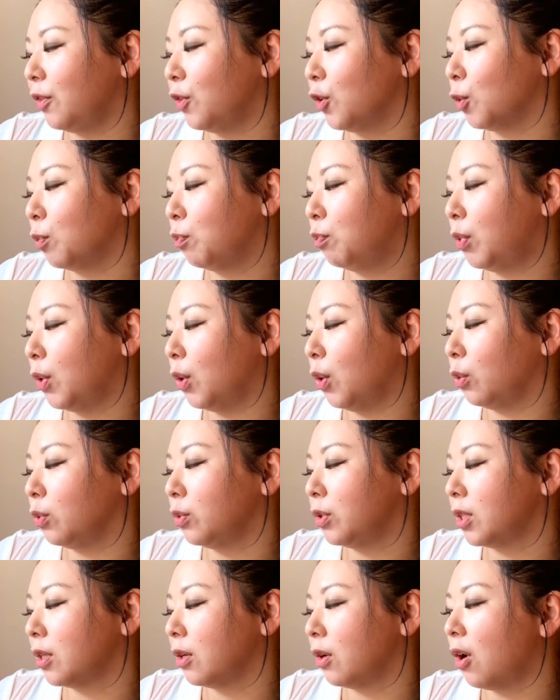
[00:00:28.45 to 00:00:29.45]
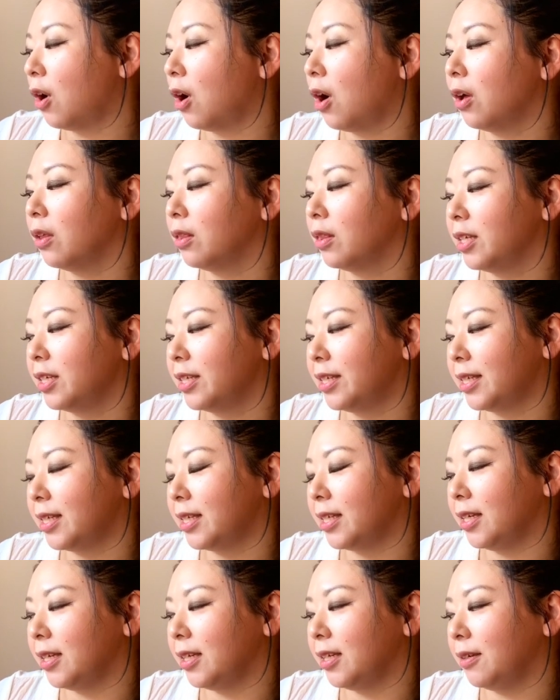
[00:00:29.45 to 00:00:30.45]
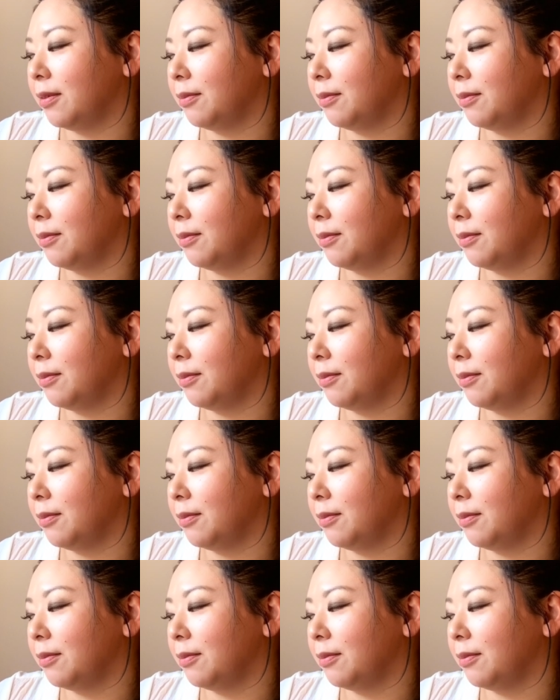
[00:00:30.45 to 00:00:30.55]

their boat on the sea.